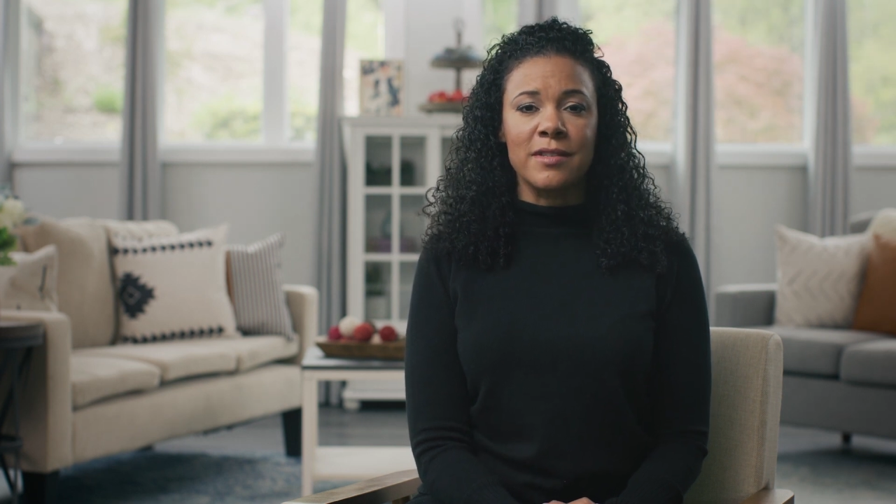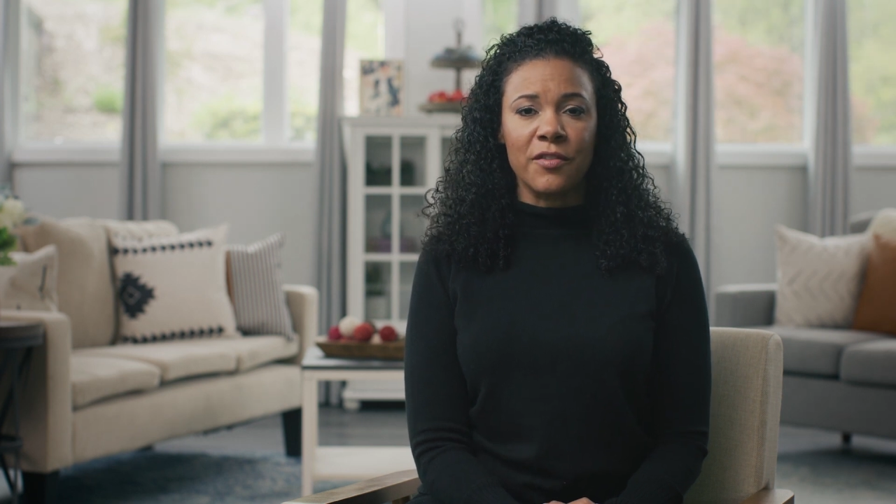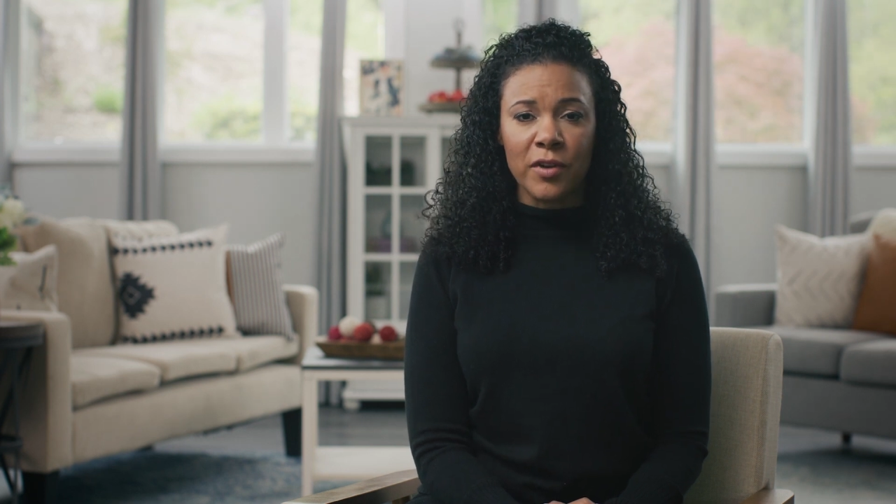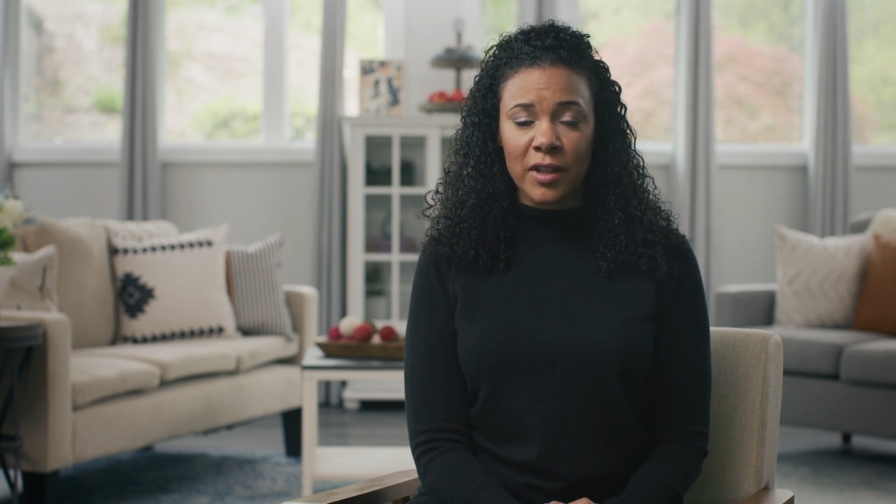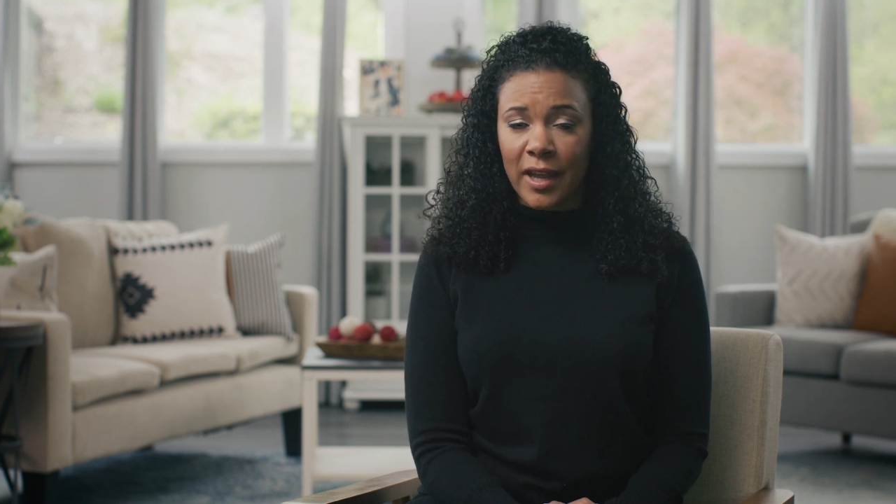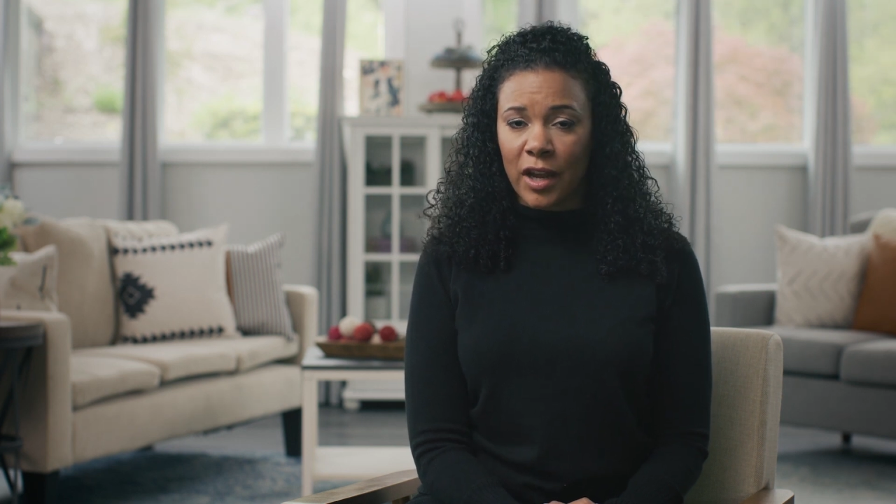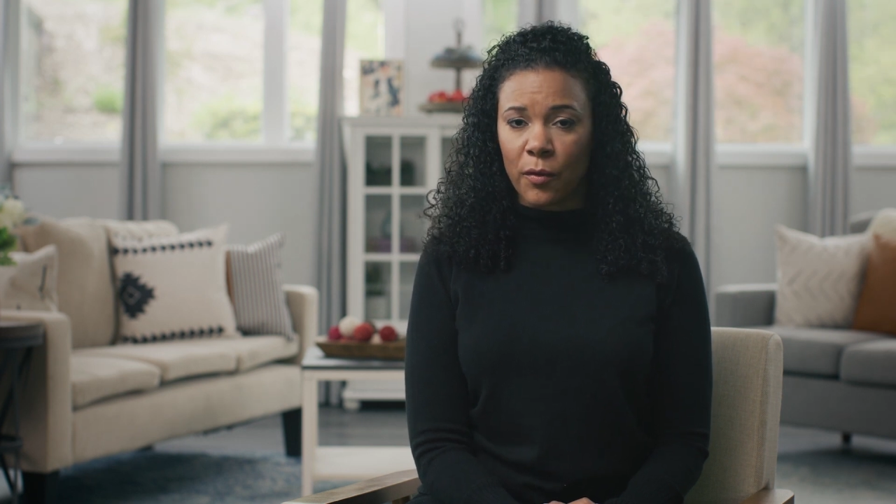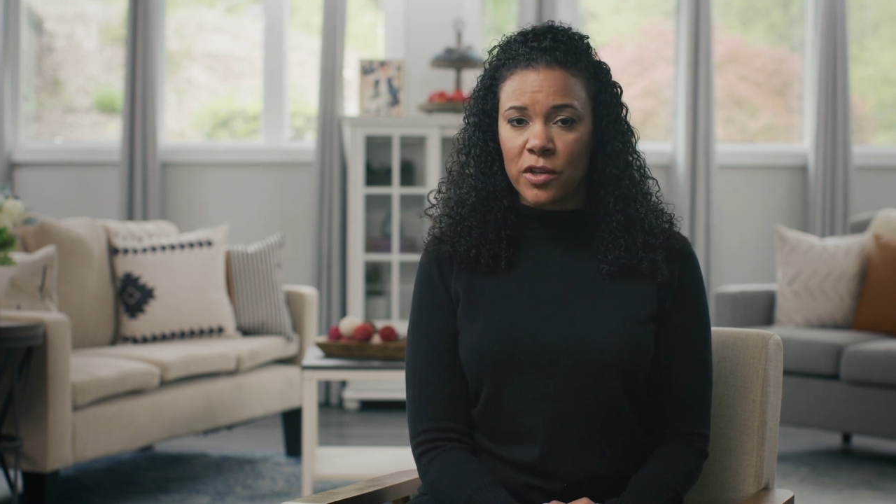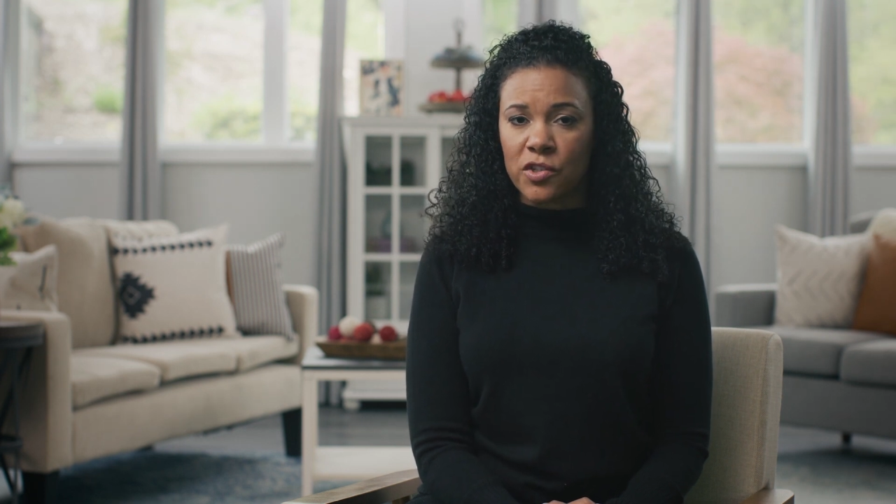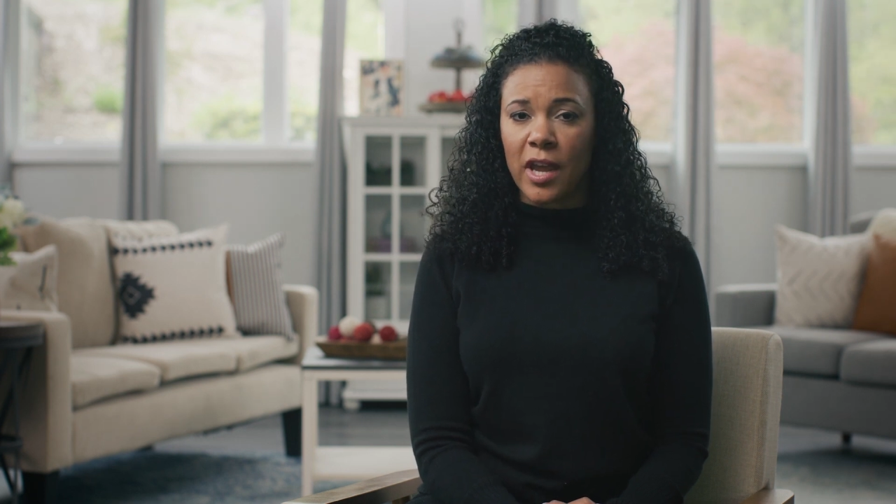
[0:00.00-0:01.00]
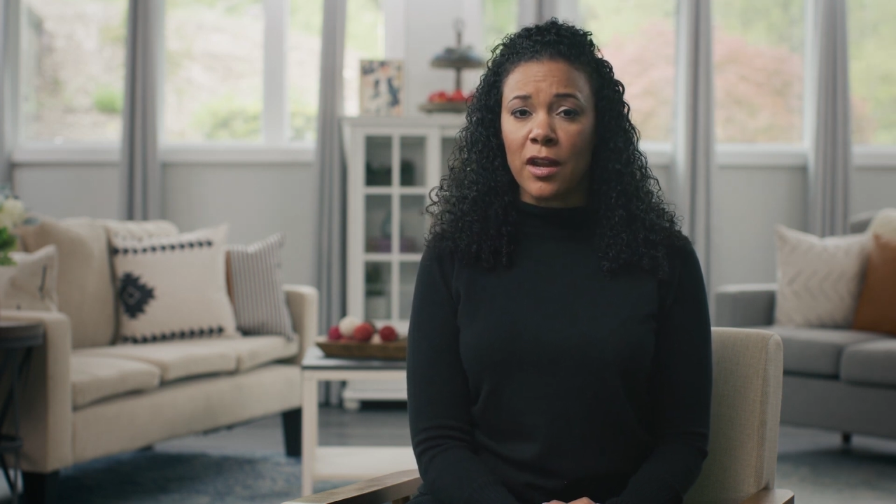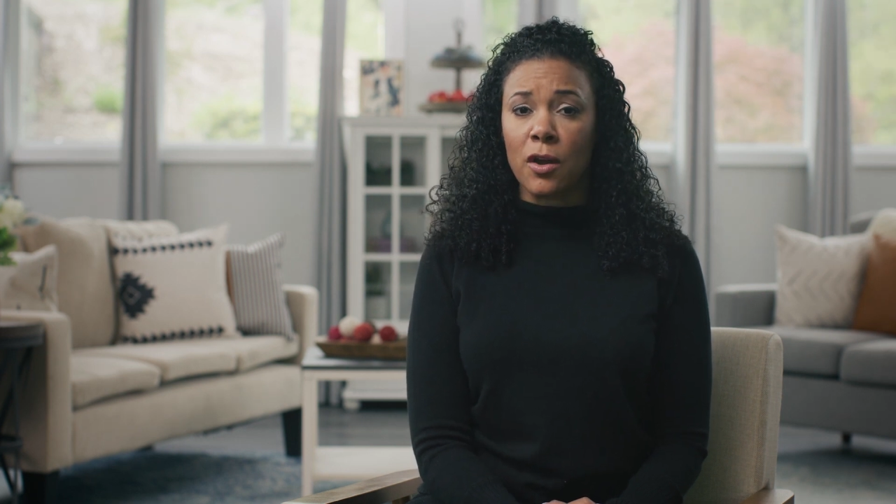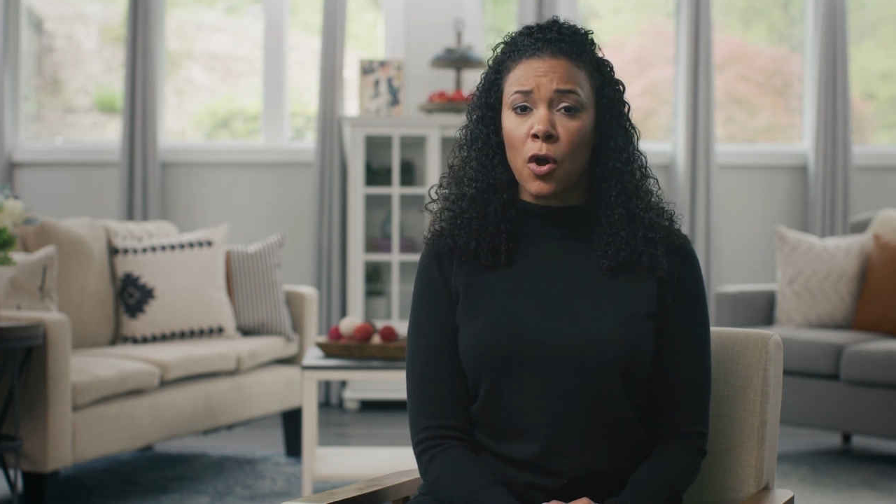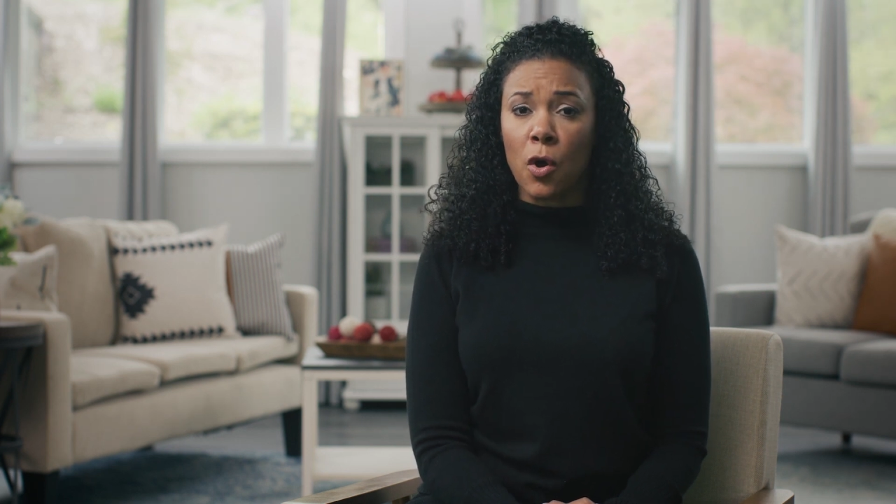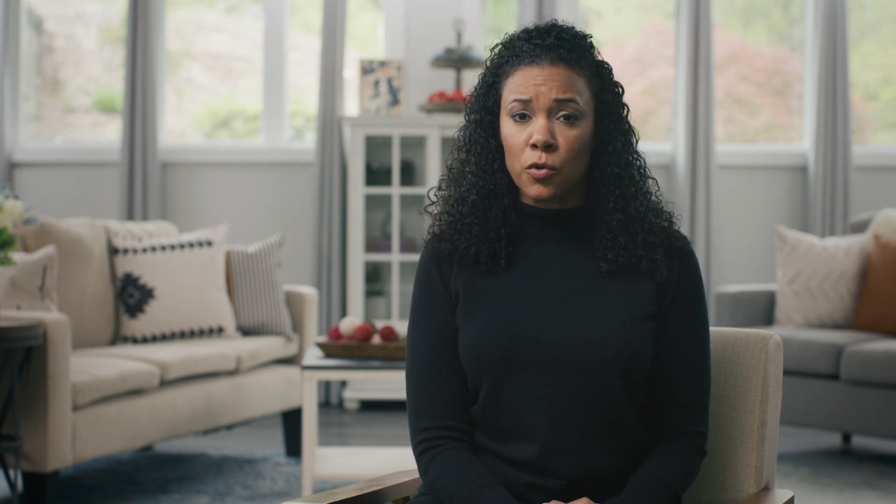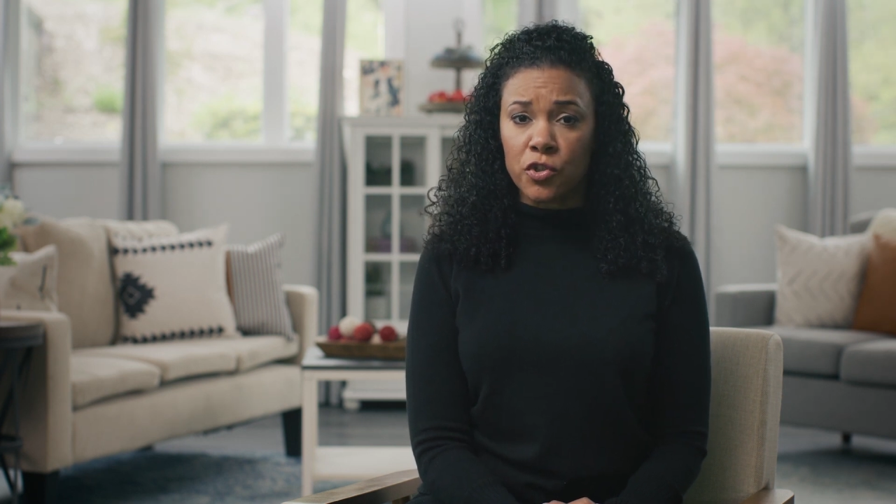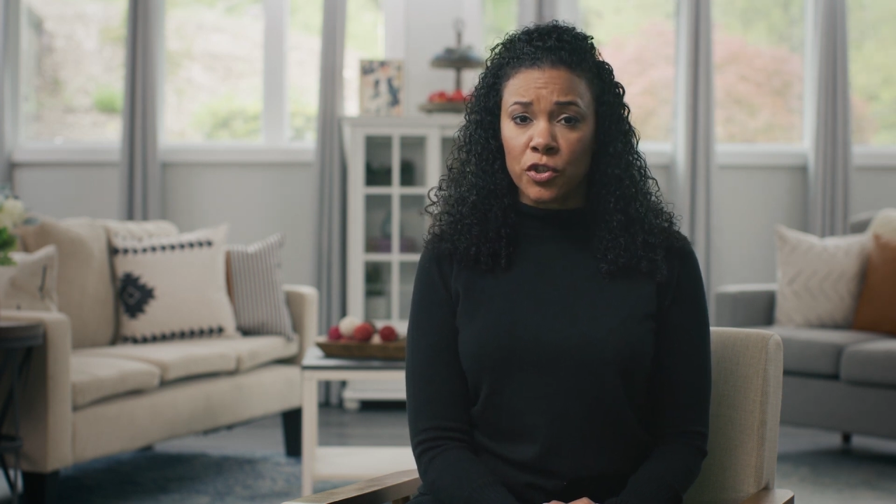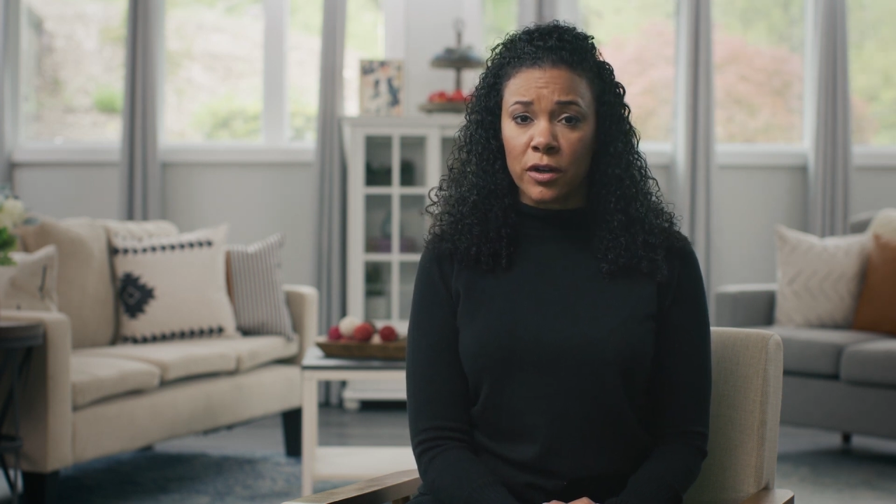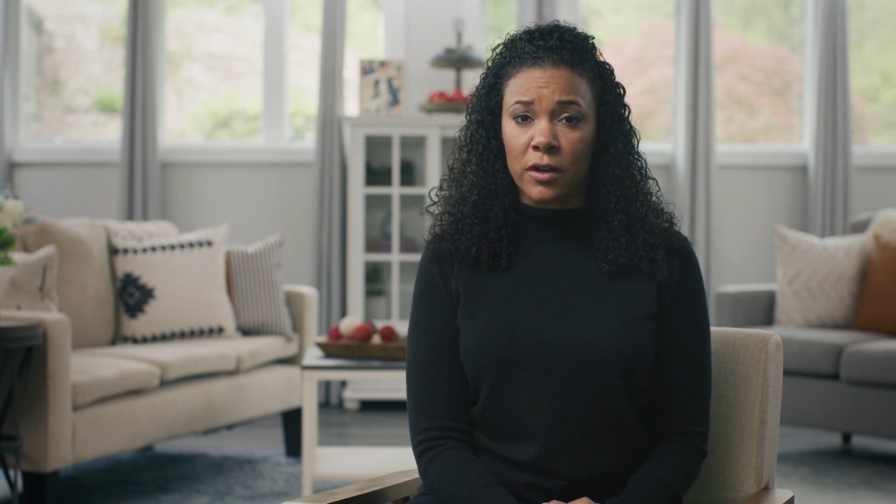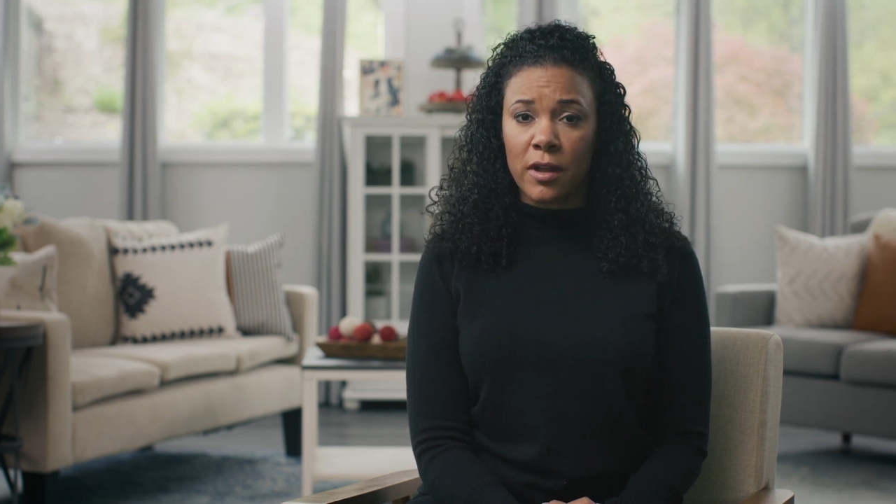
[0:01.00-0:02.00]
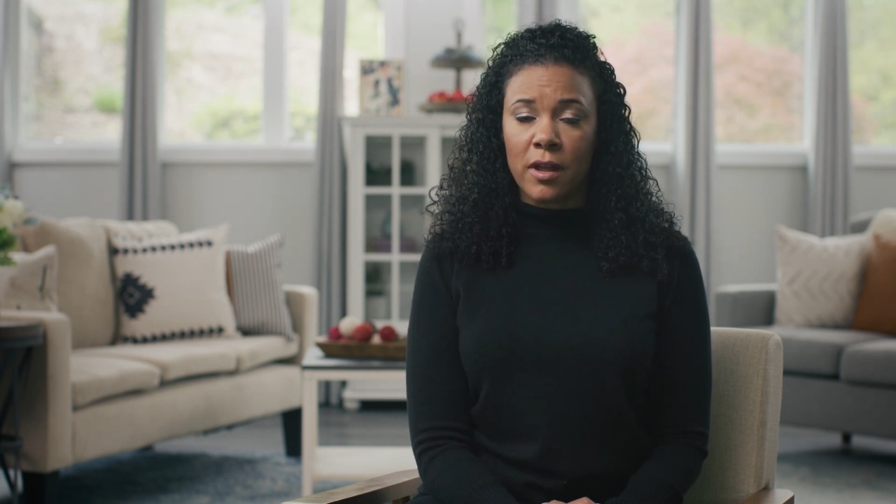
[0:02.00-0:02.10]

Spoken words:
different language and a culture